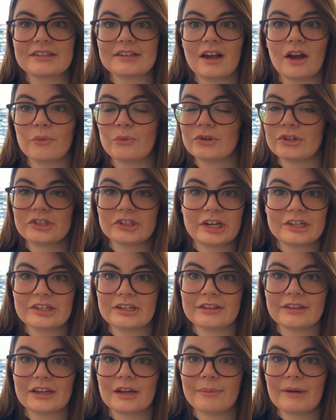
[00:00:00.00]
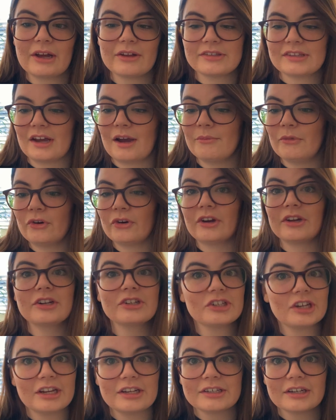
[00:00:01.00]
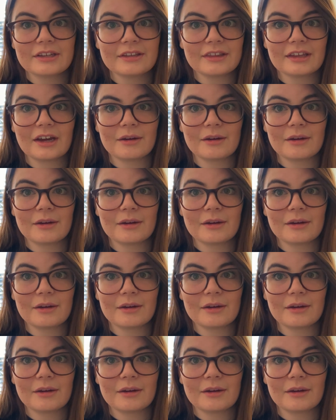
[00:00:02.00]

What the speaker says: I wouldn't change anything about it. I'm not going to change anything.